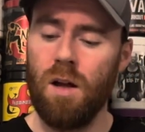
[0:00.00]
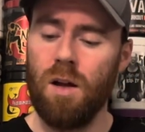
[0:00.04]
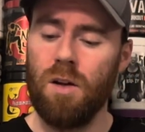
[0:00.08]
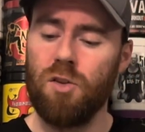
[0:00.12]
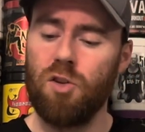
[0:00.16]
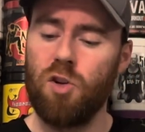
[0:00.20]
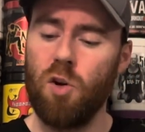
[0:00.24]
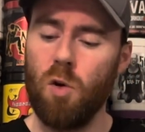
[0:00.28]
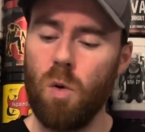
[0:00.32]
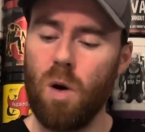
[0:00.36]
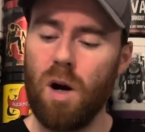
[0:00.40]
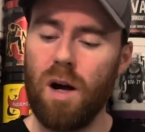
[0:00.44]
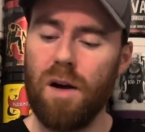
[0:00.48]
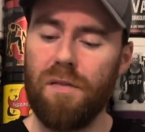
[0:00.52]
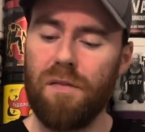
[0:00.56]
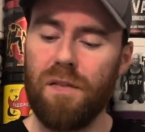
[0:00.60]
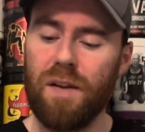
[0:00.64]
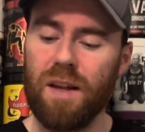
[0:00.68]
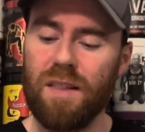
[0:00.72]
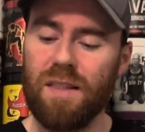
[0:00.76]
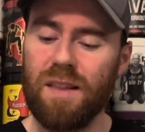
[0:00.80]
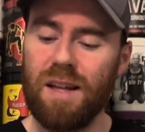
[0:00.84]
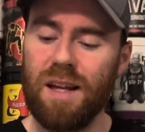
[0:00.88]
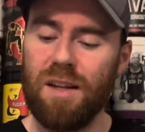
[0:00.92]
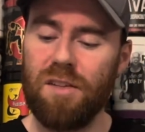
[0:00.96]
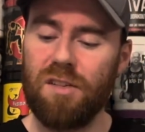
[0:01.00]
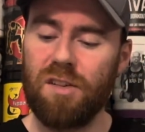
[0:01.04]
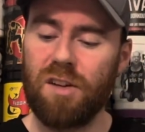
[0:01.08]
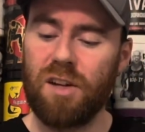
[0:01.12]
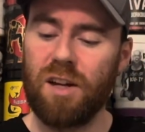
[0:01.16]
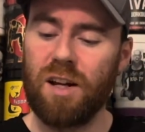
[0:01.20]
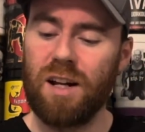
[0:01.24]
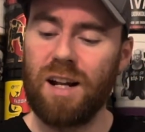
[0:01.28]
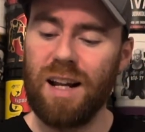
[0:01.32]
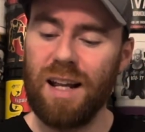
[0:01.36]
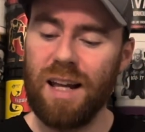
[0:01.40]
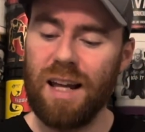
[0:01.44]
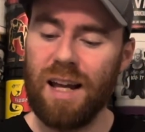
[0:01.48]
Do I think there's
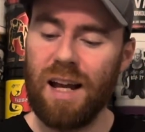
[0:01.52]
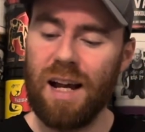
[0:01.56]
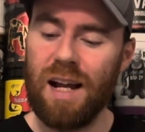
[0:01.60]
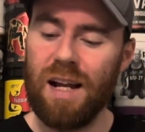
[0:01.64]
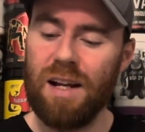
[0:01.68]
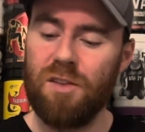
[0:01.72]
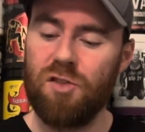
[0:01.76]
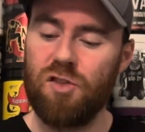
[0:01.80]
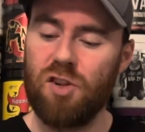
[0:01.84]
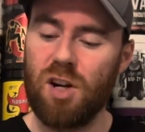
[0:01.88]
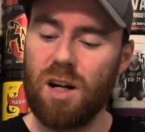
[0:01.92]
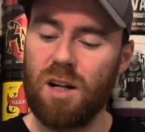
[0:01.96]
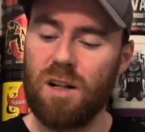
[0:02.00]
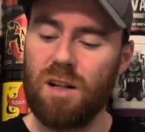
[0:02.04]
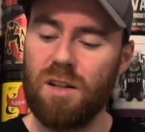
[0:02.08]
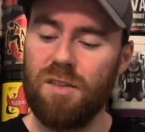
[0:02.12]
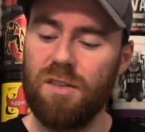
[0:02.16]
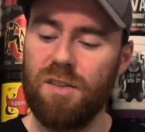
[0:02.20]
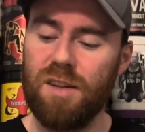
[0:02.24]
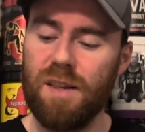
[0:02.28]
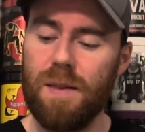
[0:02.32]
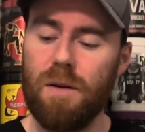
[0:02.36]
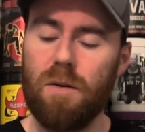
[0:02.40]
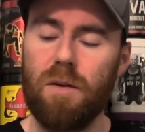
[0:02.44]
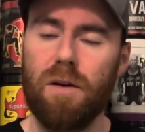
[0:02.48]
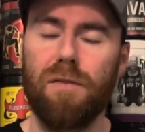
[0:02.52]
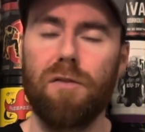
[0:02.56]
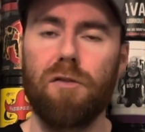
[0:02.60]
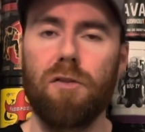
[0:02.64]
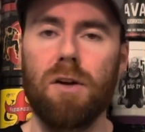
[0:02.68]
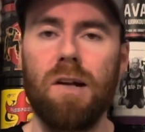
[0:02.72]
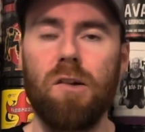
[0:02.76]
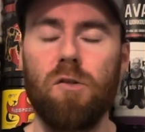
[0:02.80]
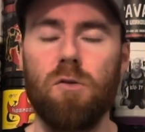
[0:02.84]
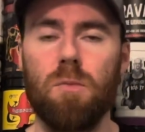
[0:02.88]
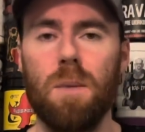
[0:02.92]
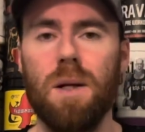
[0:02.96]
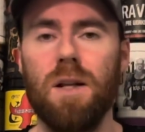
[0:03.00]
Caglia and Jugglins in there at
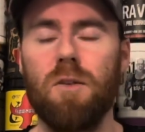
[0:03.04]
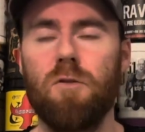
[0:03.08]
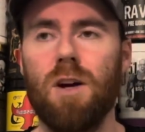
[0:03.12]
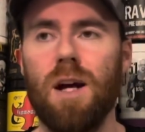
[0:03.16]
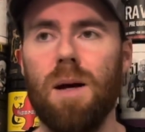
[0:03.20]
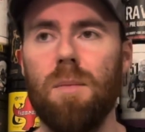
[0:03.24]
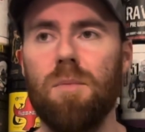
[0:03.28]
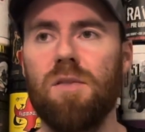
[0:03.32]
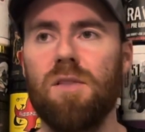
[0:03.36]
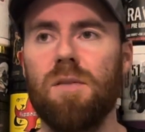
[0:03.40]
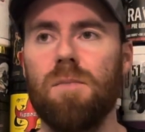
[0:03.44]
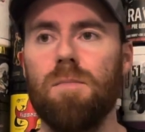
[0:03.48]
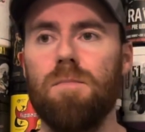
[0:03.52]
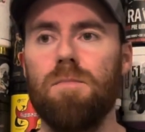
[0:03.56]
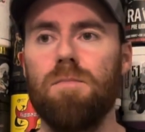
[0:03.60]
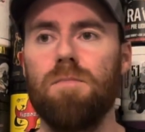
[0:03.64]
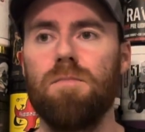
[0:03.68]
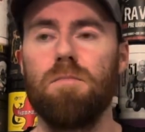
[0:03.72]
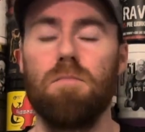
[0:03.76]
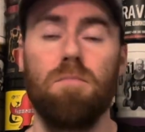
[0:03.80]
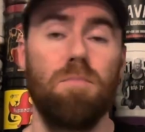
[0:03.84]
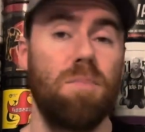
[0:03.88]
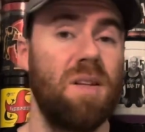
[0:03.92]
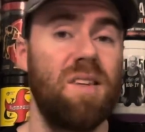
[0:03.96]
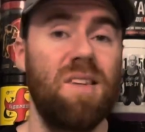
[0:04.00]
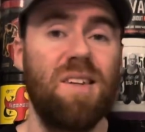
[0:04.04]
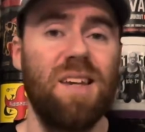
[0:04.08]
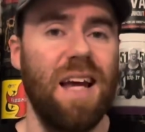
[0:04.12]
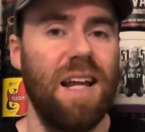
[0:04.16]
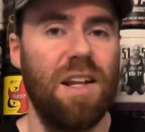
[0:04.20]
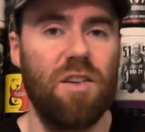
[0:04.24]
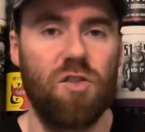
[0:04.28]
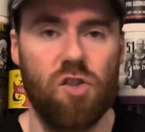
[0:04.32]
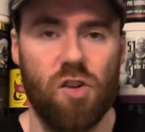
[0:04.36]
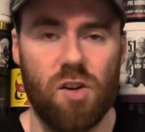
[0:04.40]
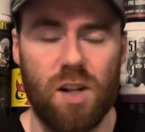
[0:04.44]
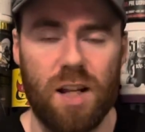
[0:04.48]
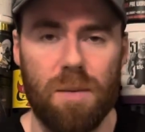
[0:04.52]
300 milligrams?
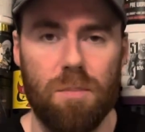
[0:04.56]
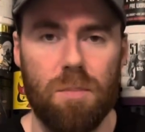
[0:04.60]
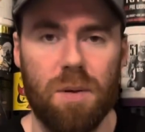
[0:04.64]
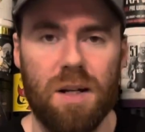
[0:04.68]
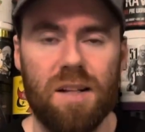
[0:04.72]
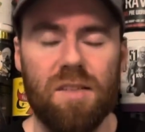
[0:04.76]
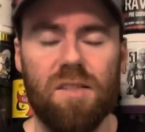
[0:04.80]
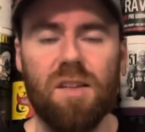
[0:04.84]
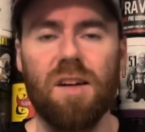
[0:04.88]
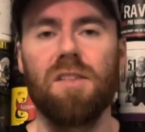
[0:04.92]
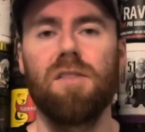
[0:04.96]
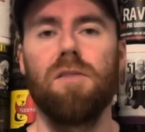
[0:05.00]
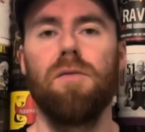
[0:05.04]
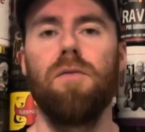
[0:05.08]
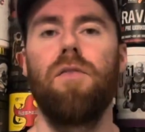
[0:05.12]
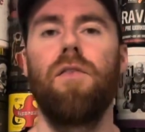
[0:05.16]
Potentially, but it doesn't